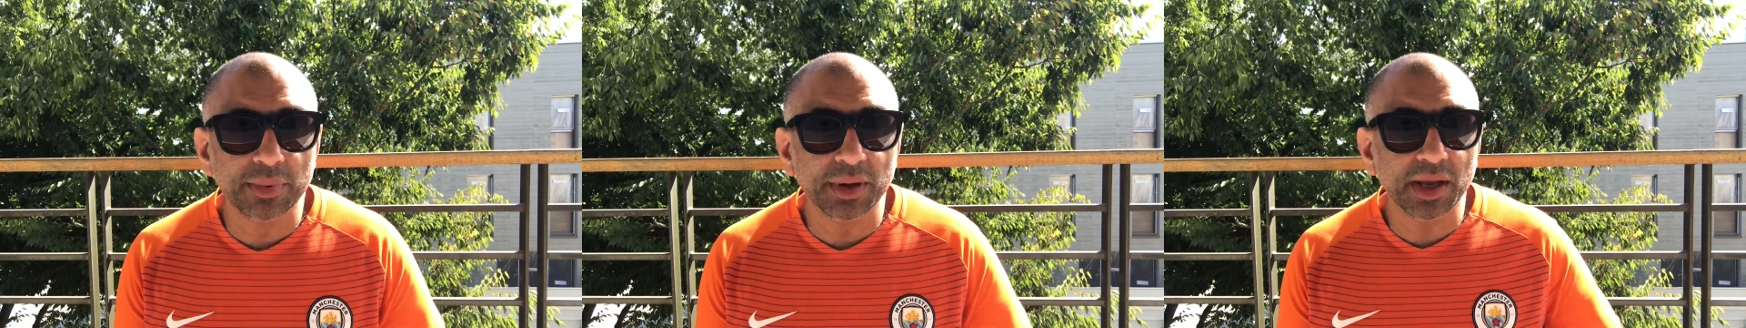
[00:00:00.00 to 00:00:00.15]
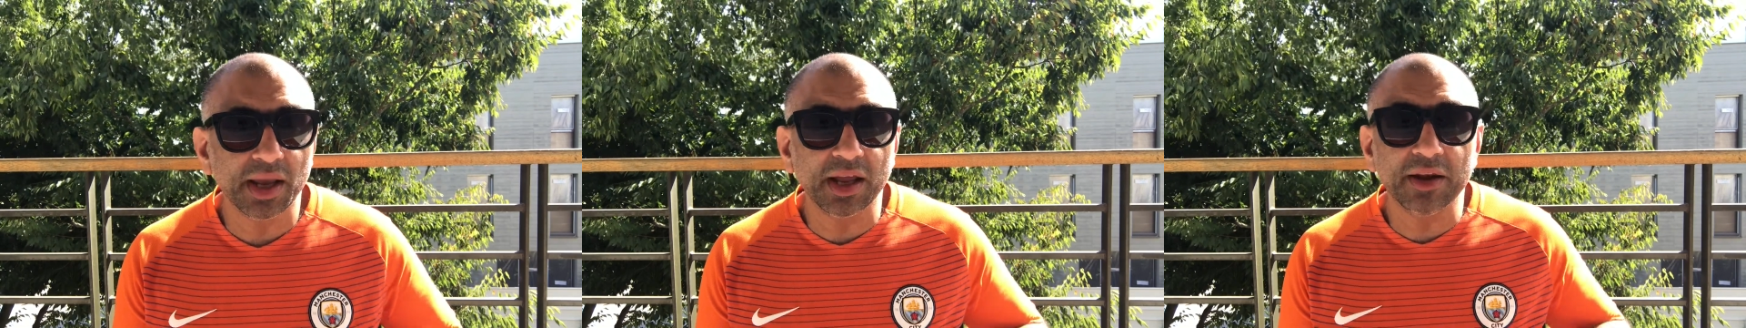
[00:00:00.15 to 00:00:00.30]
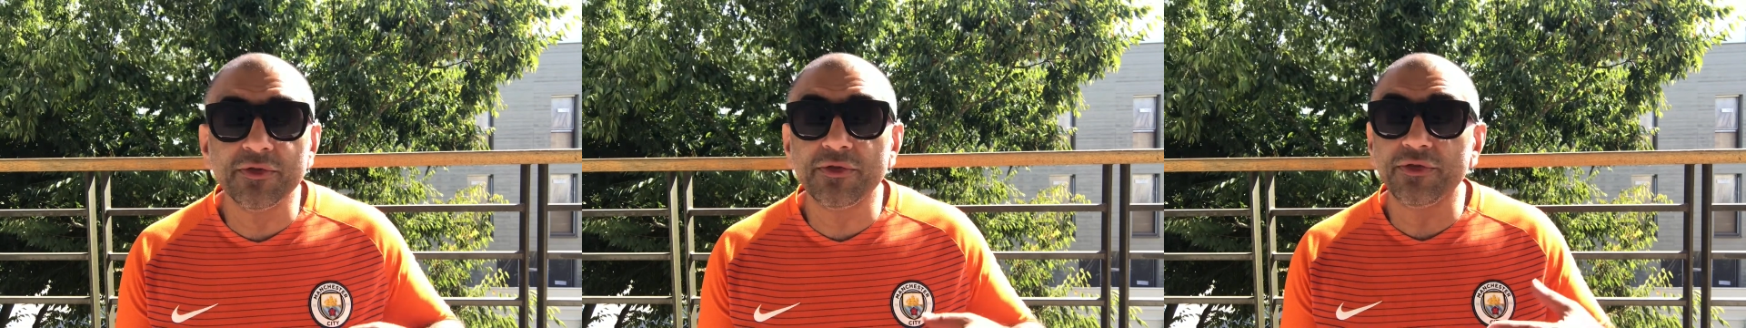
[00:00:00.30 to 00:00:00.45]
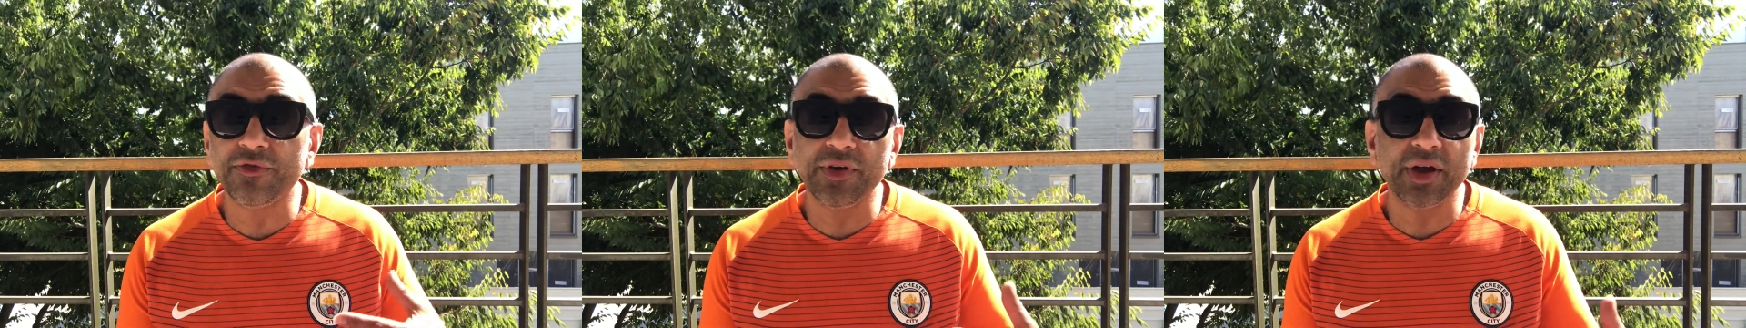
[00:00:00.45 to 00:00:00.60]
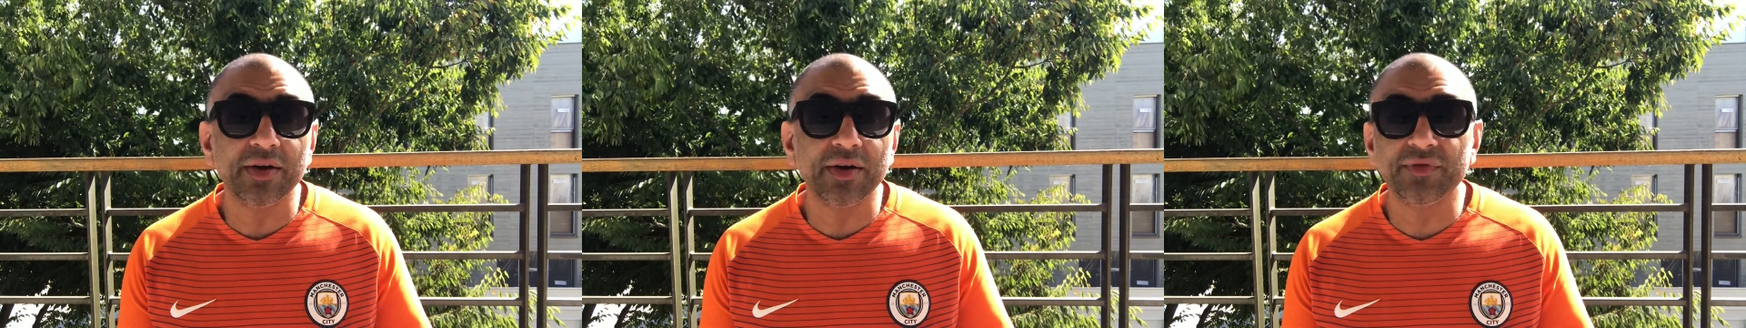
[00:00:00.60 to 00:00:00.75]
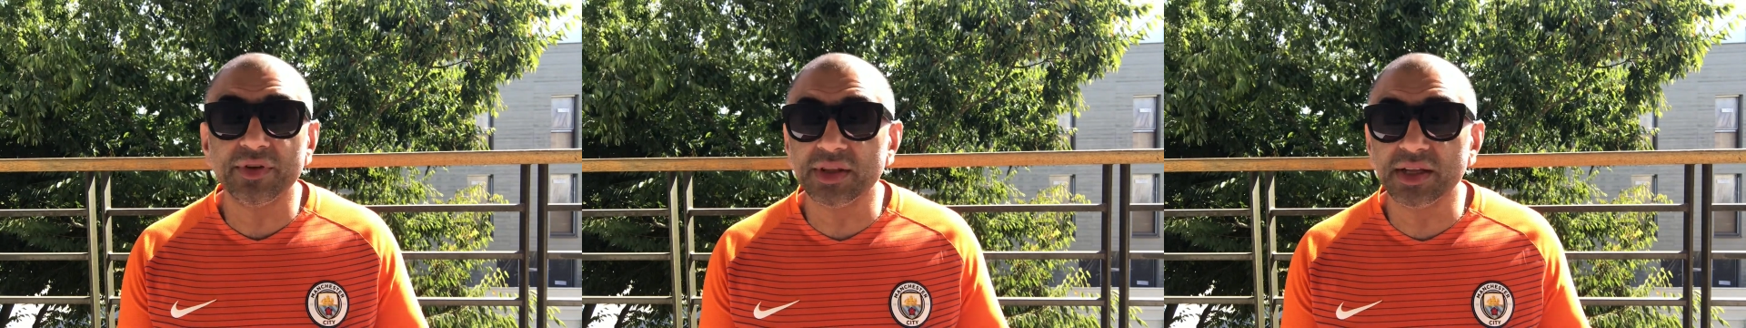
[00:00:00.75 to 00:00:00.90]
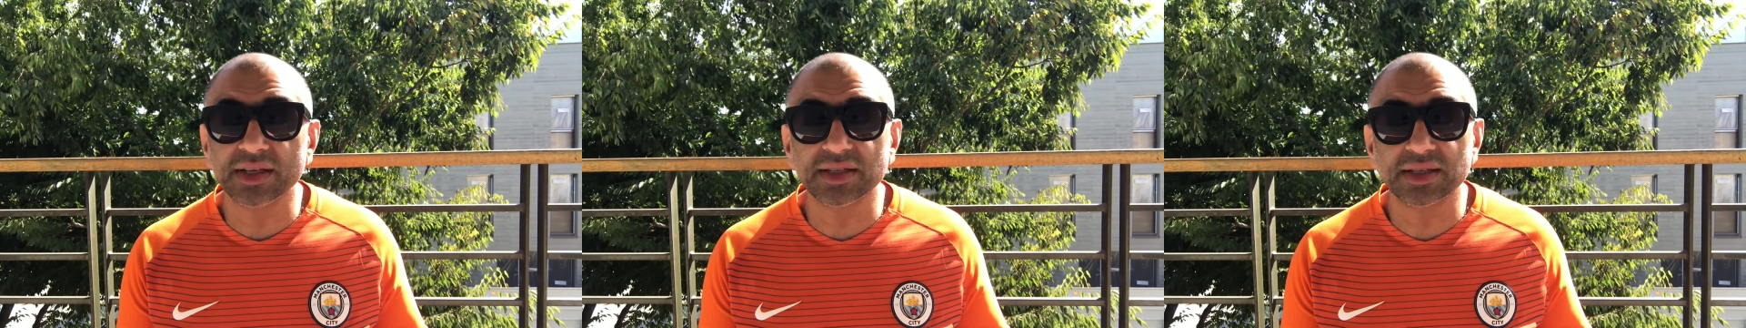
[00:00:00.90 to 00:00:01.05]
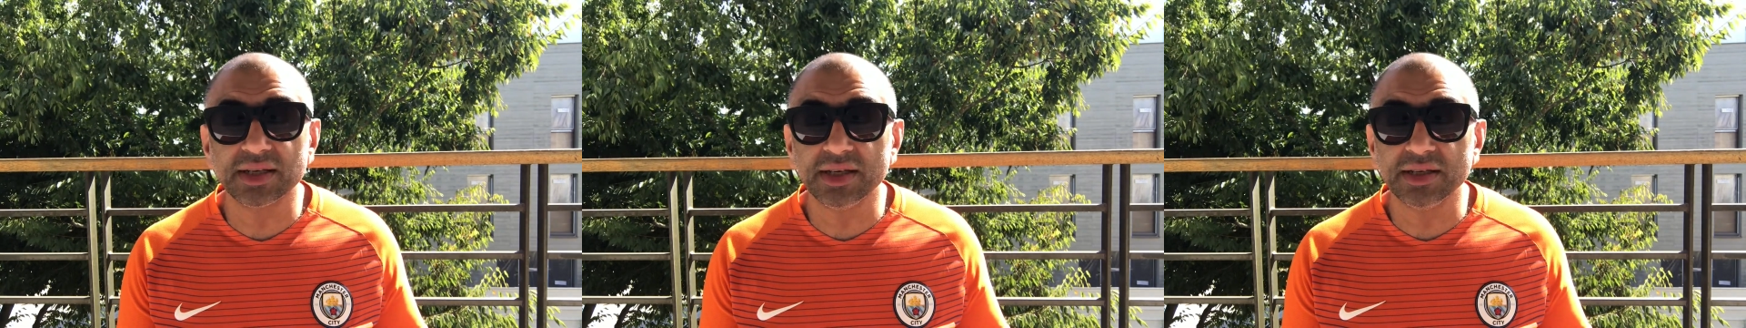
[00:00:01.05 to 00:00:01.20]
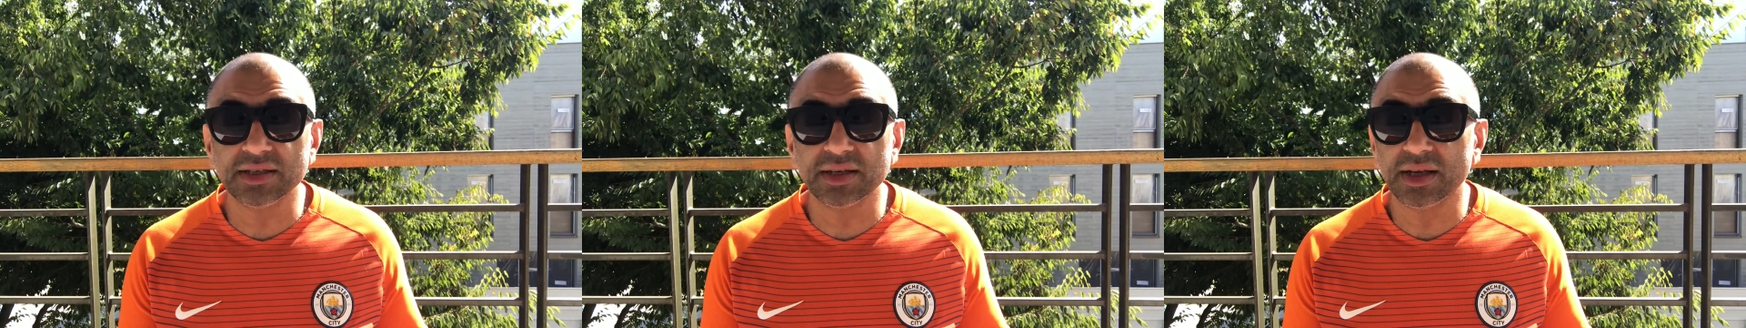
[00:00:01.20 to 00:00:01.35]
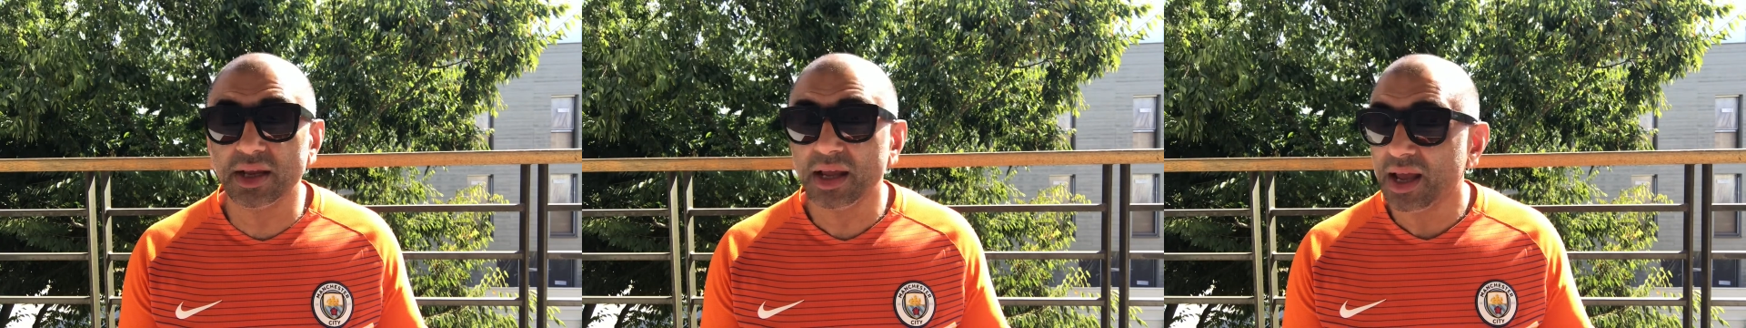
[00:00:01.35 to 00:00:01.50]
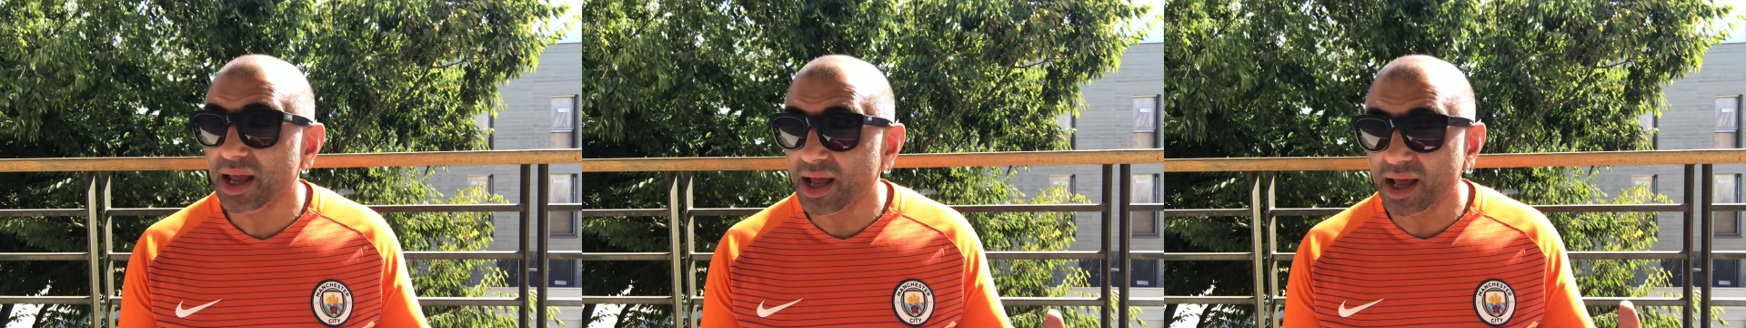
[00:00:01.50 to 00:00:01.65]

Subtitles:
be in favour this season.